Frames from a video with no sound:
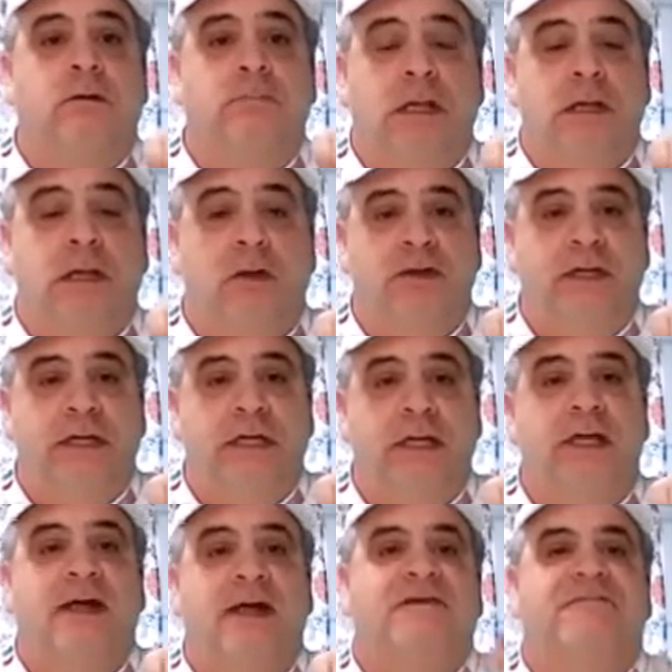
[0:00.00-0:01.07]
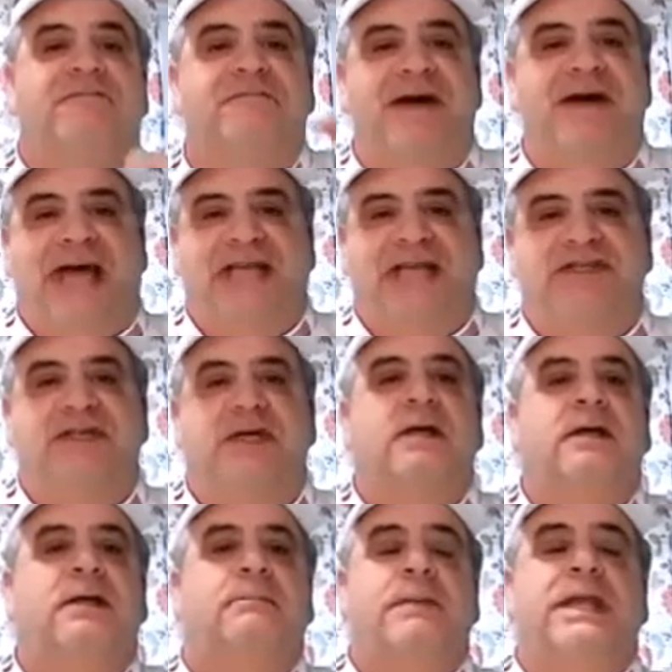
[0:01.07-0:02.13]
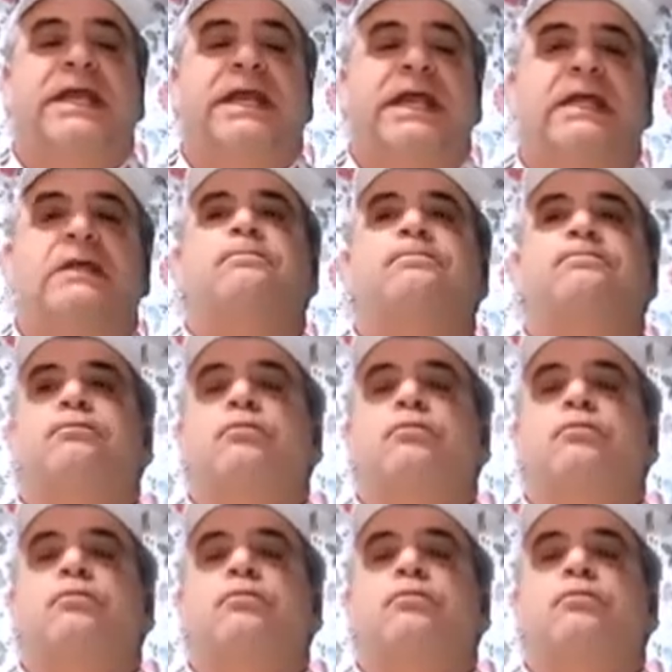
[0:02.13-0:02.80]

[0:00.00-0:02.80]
Bologna the Fat, meaning